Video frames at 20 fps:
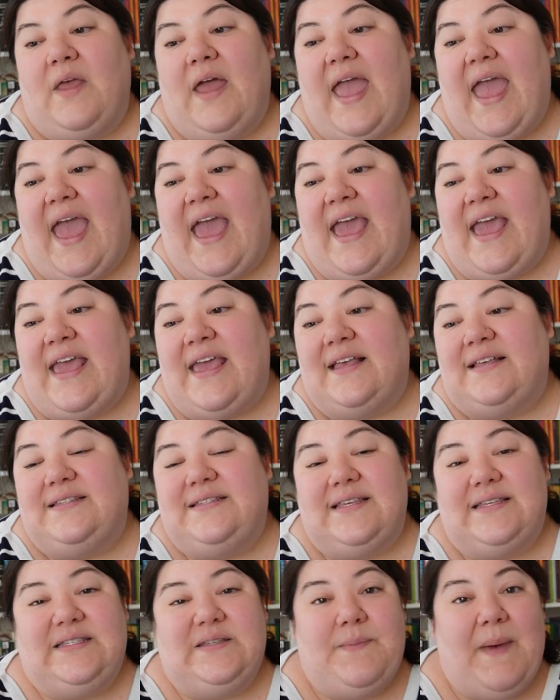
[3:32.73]
a
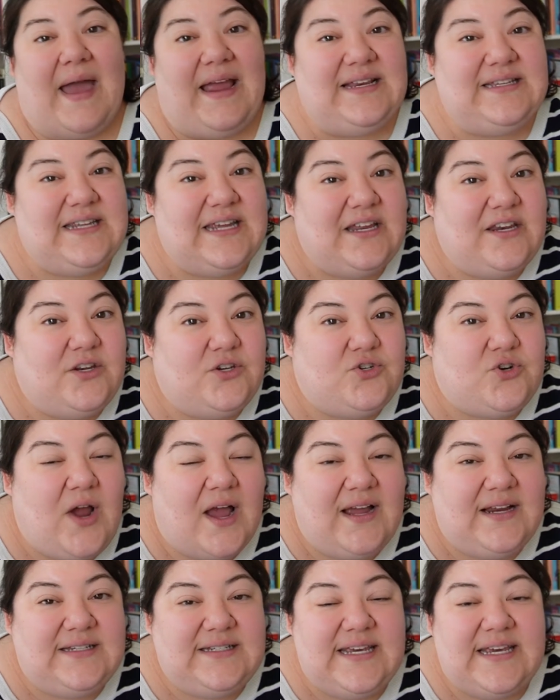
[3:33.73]
suspected
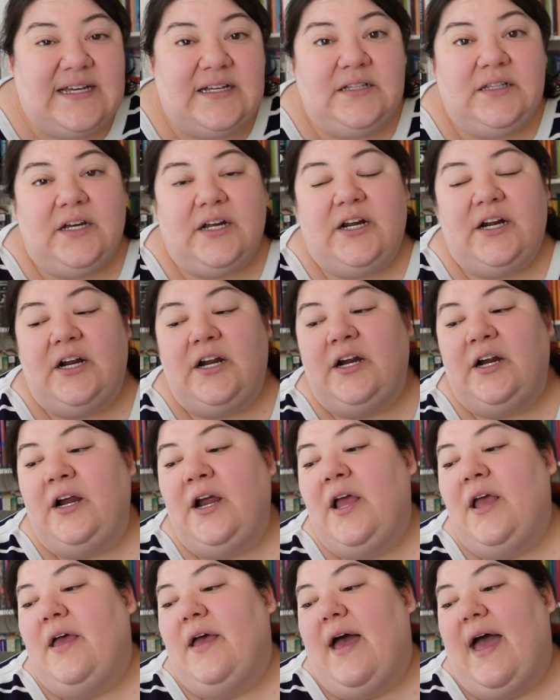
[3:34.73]
drug
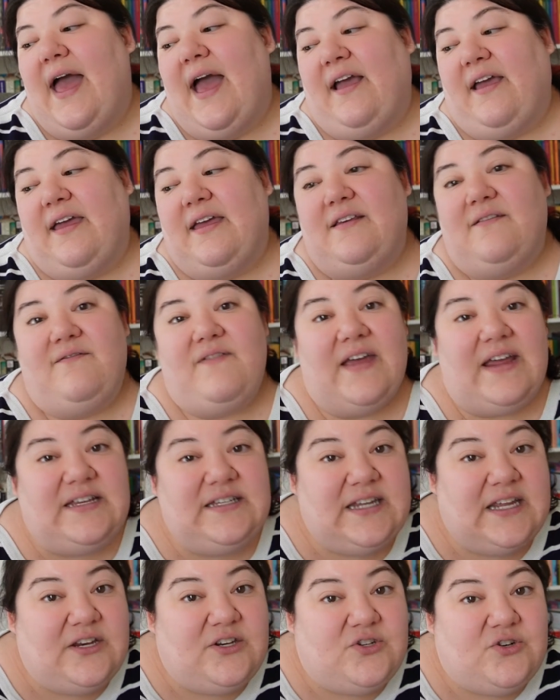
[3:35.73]
dealer, a
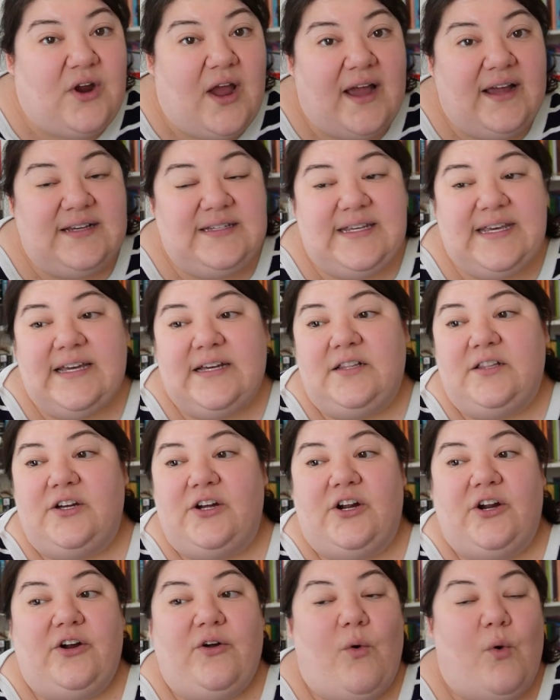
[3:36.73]
convicted drug
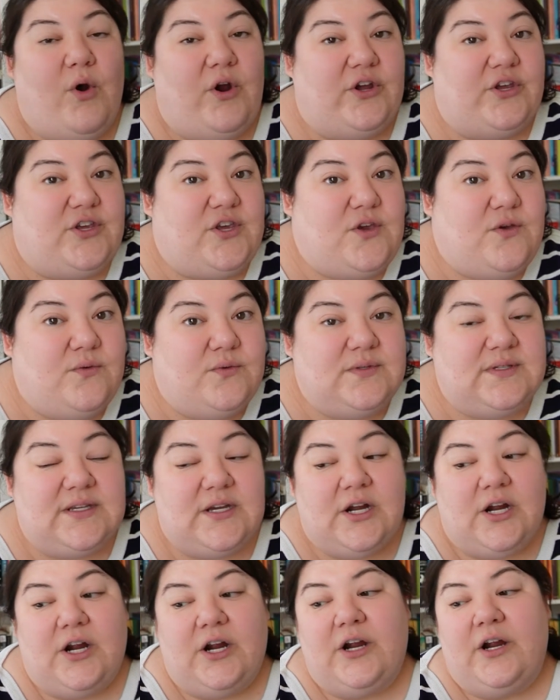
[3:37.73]
dealer or
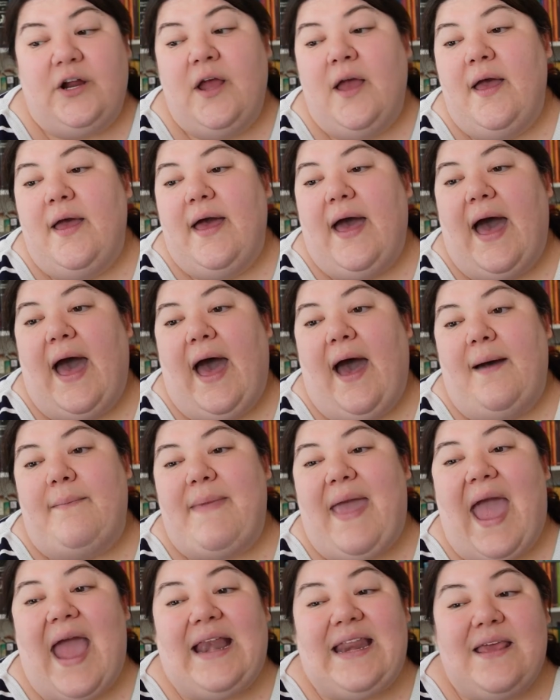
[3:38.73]
user,
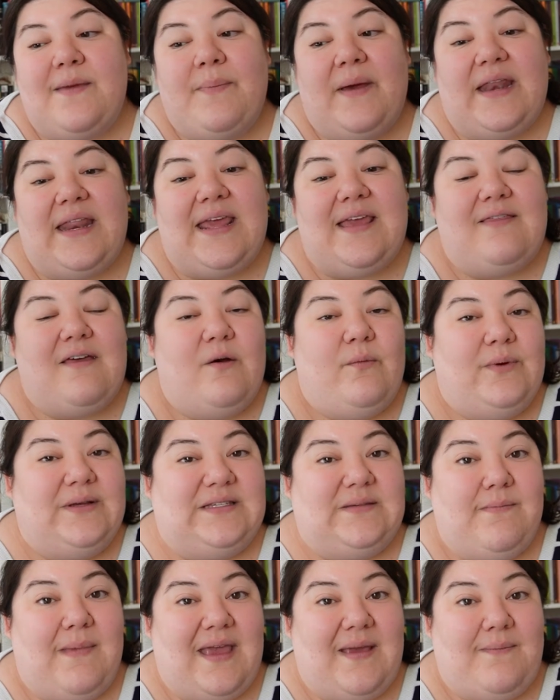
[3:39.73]
anybody that was
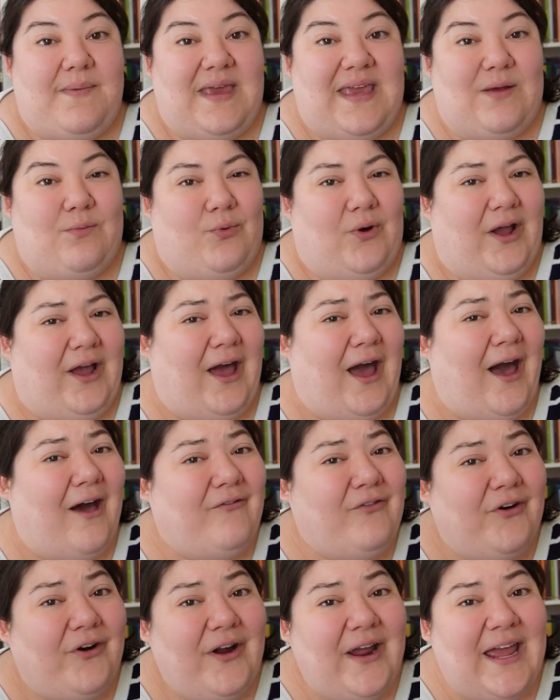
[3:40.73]
maybe
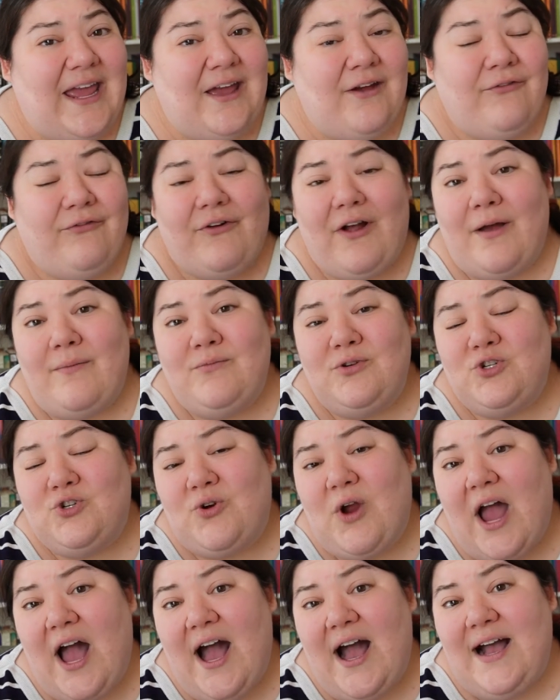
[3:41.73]
recovering from
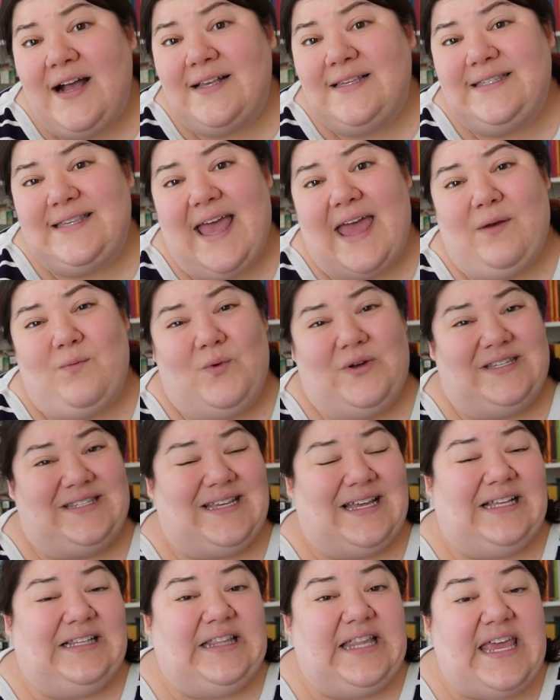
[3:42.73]
drugs and was
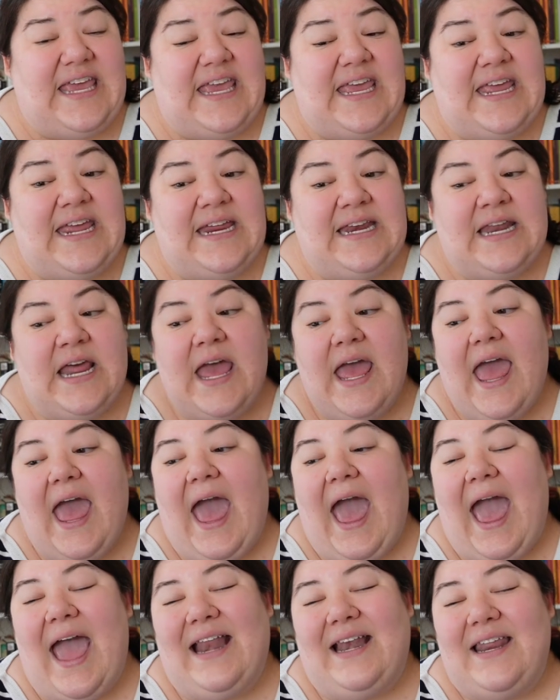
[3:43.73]
clean,
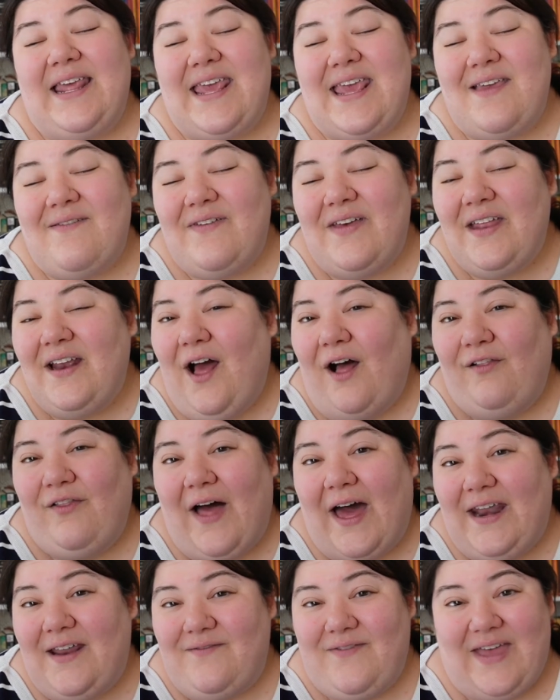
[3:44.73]
and even a
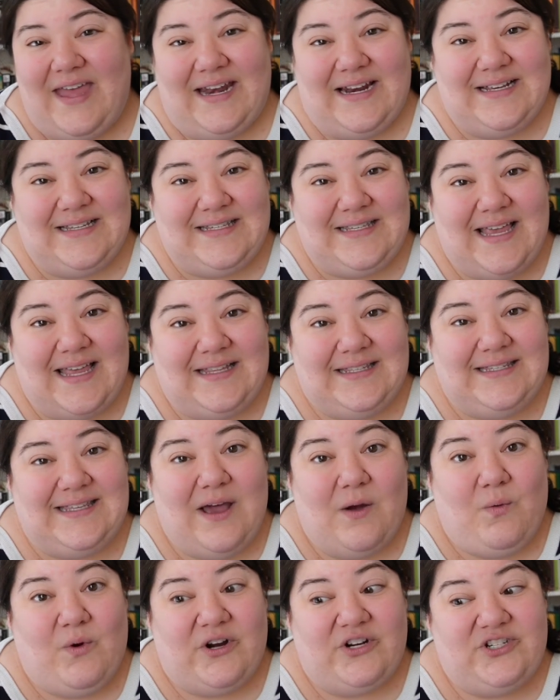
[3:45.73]
lot of innocents
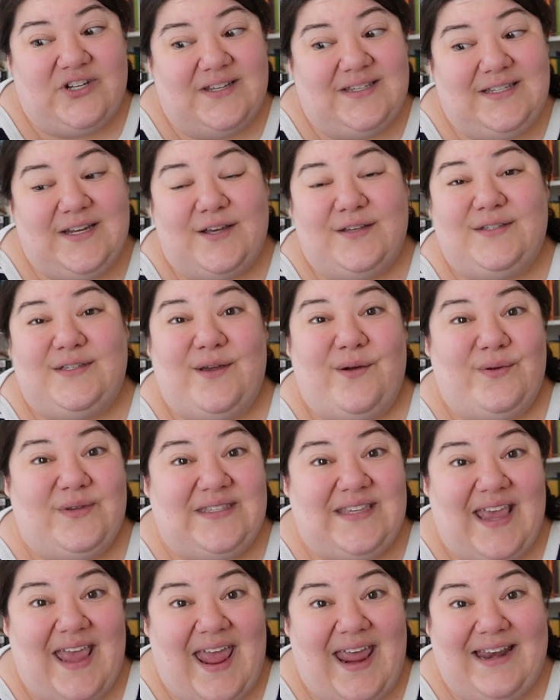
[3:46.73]
that were just
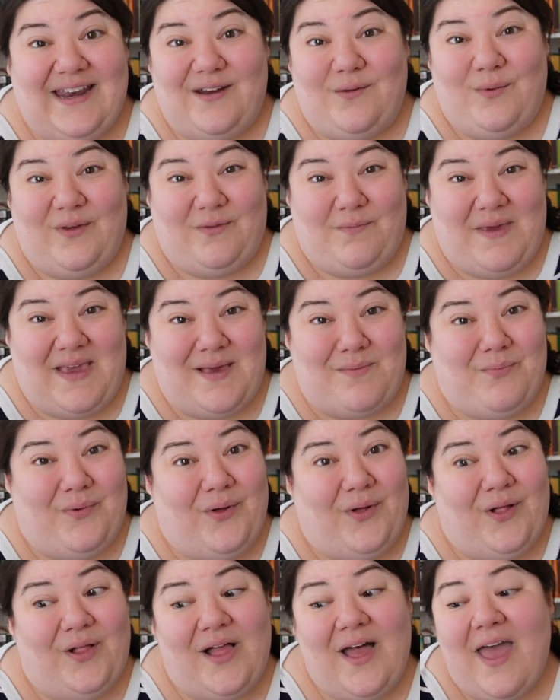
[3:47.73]
associated with
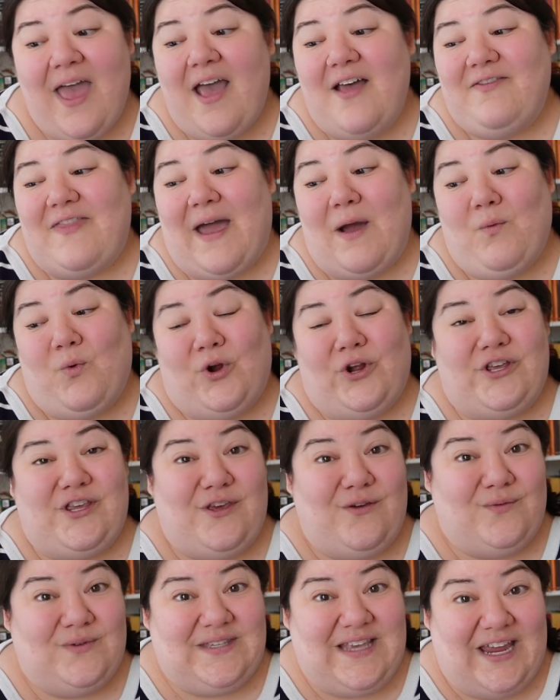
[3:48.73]
people that were
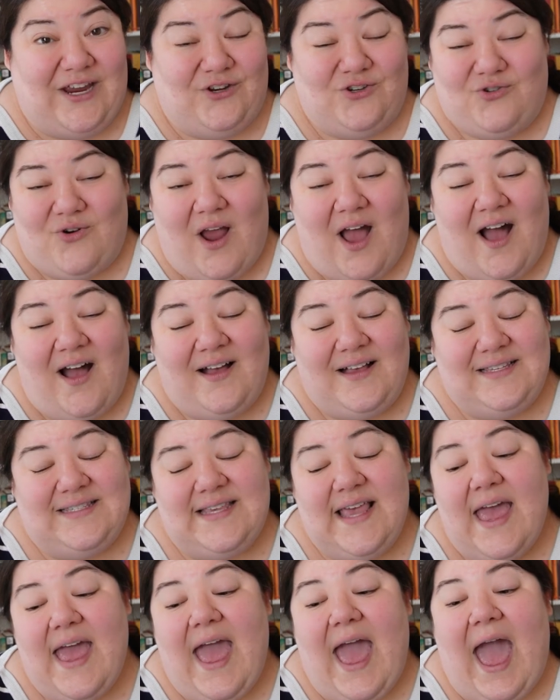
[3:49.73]
using
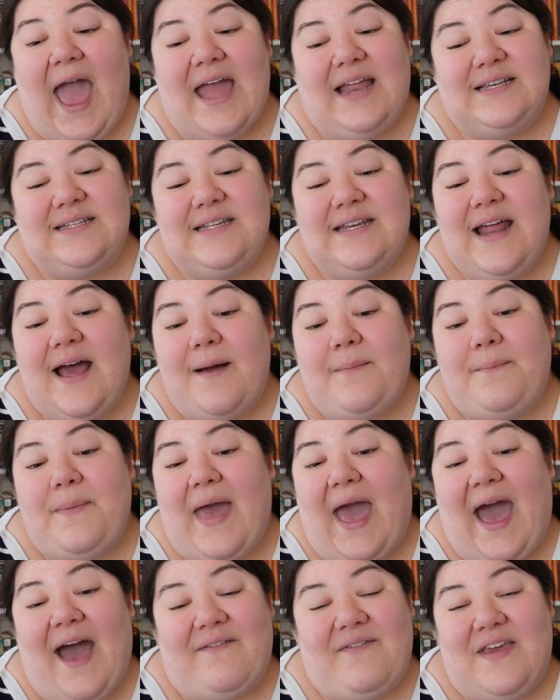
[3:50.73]
drugs, ended up
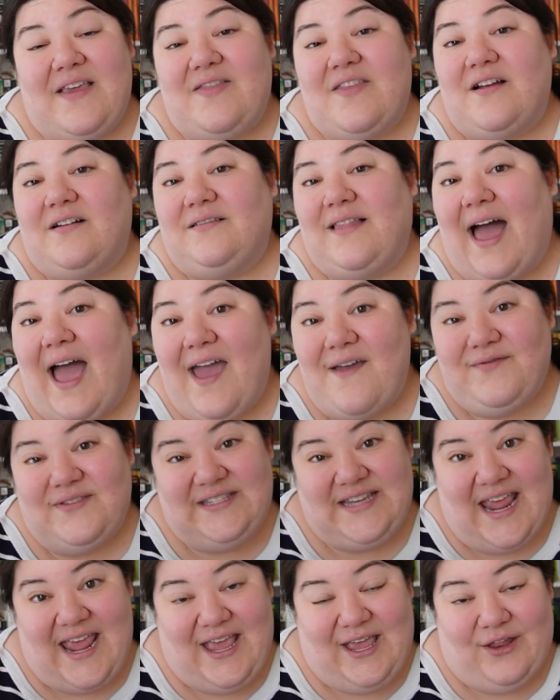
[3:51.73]
having their lives
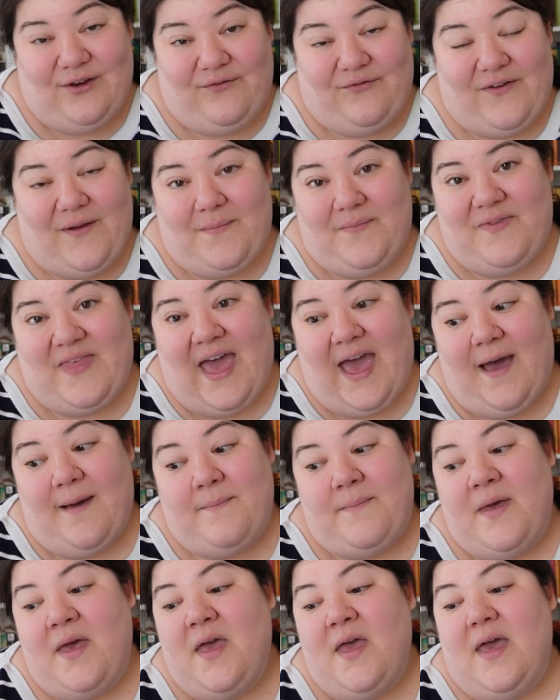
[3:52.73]
taken from
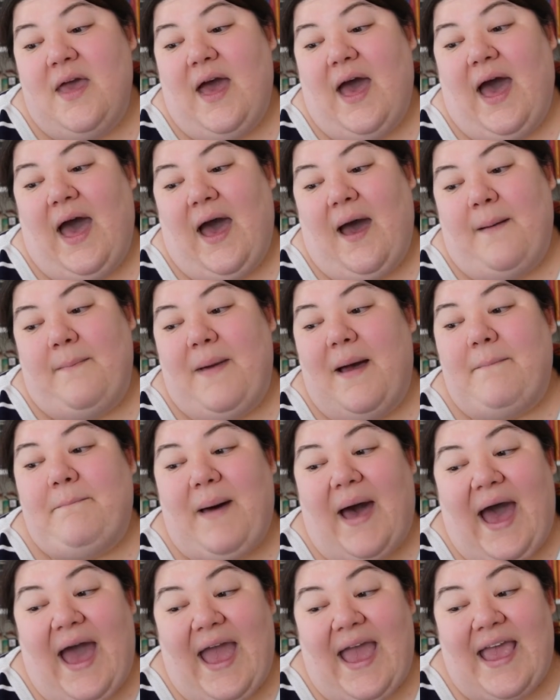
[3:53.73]
them
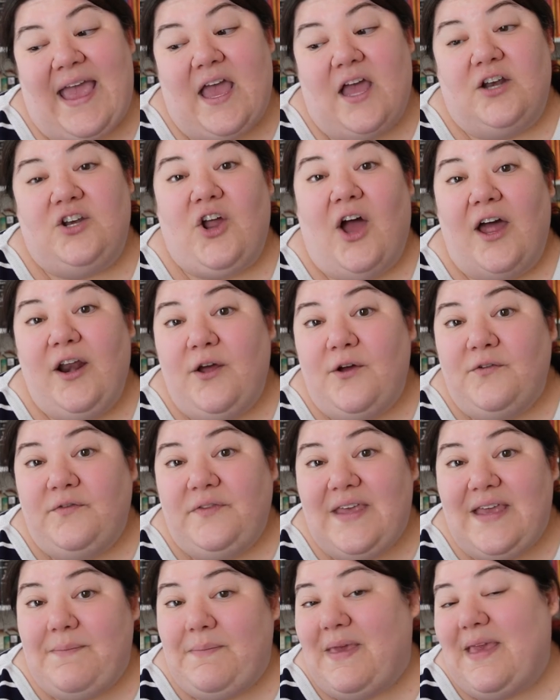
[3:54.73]
by not
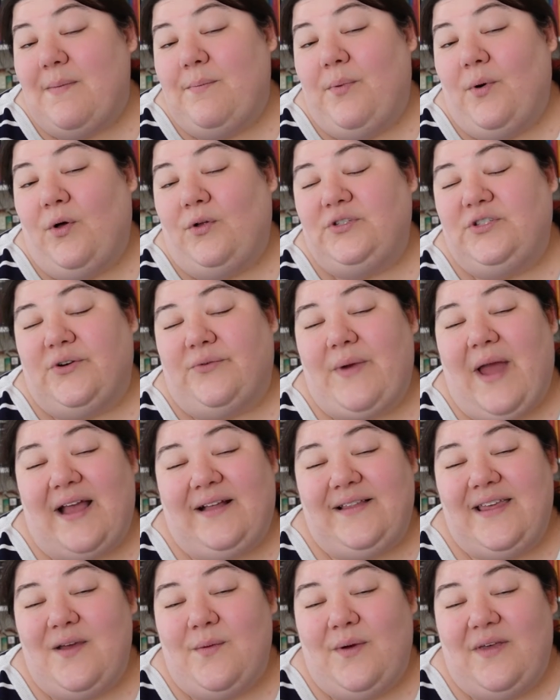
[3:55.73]
only people
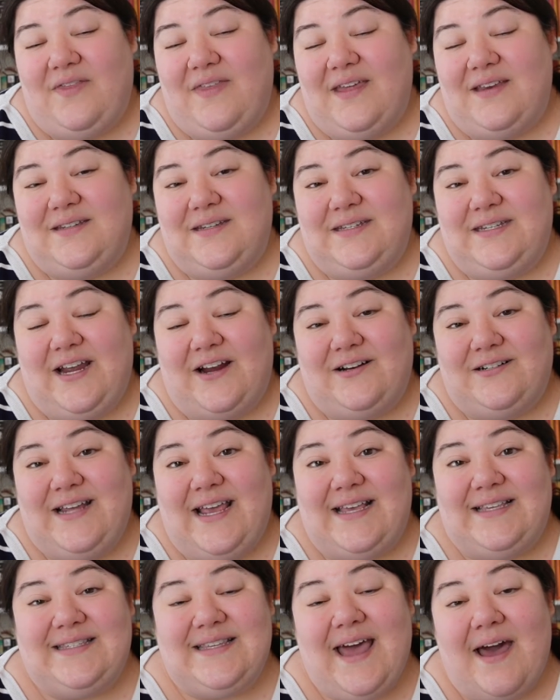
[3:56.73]
directly within
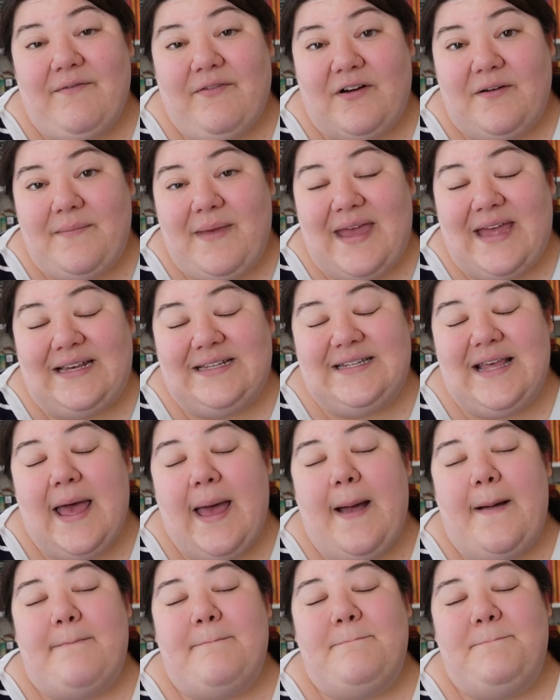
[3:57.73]
Duterte's government,
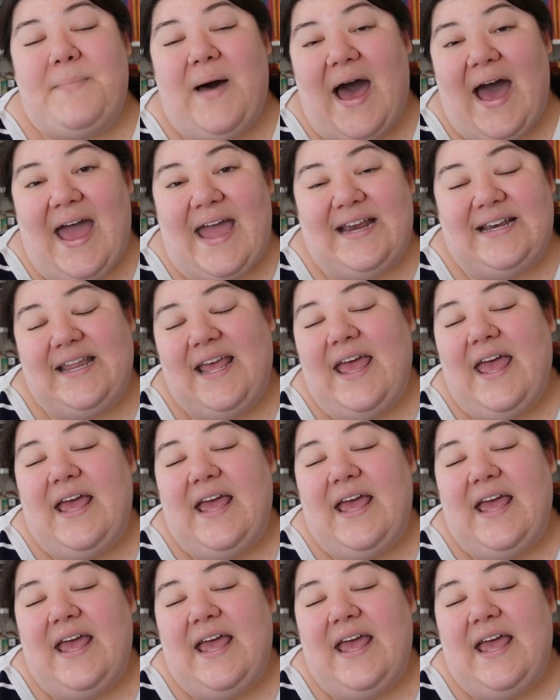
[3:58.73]
but